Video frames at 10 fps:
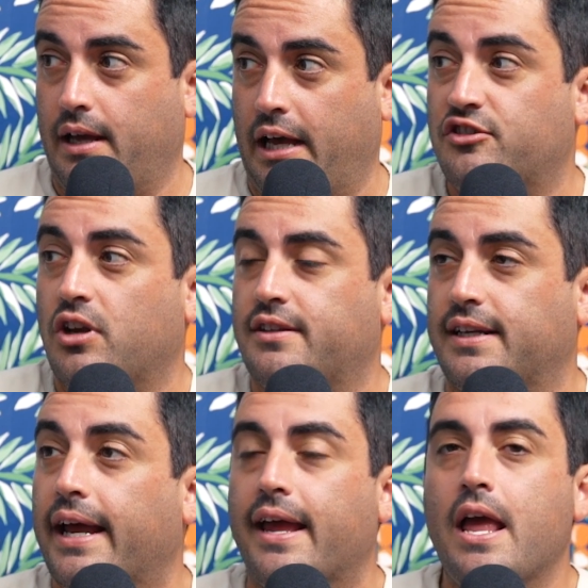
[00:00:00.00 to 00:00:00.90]
I saw
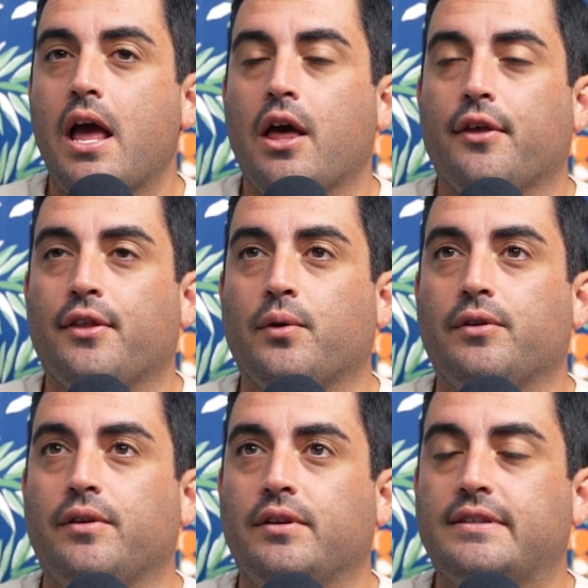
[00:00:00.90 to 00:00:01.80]
today there
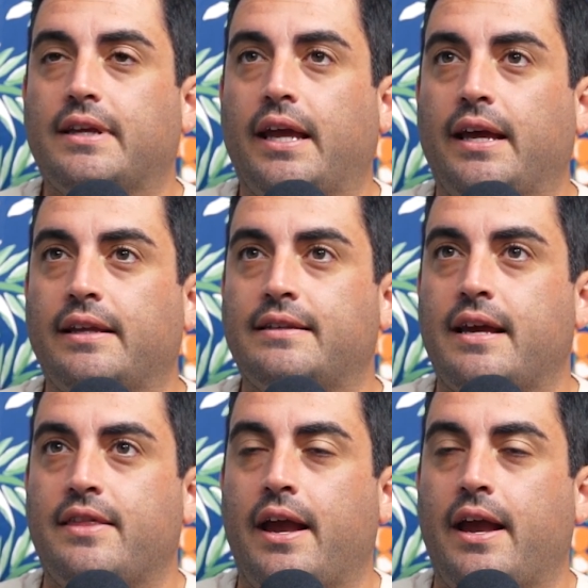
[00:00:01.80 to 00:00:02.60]
were these kids and